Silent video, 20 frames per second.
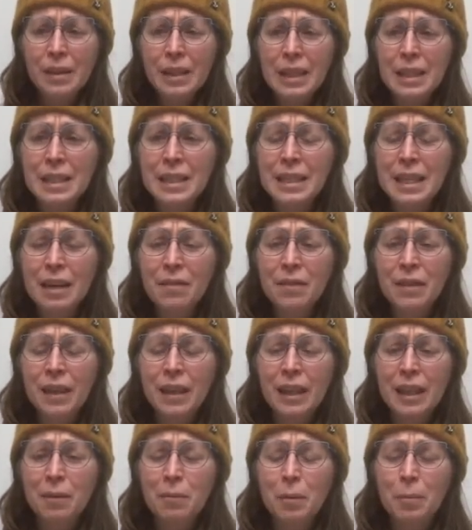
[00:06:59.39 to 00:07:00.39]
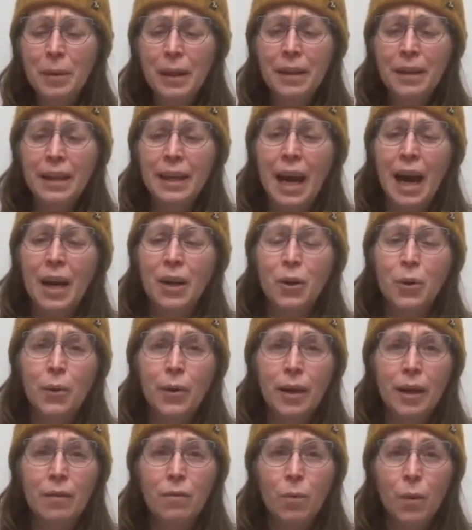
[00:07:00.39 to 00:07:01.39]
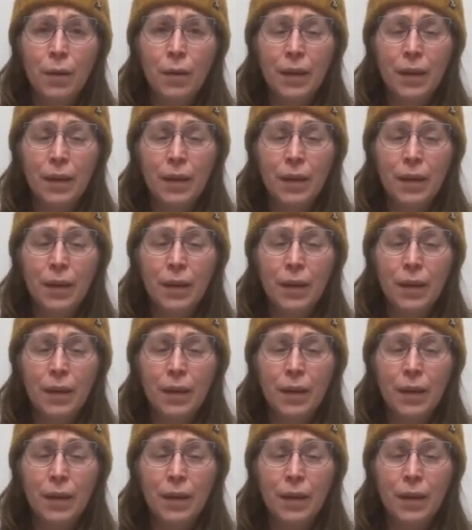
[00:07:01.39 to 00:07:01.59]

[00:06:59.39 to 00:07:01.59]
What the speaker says: definitely would be in the category of one that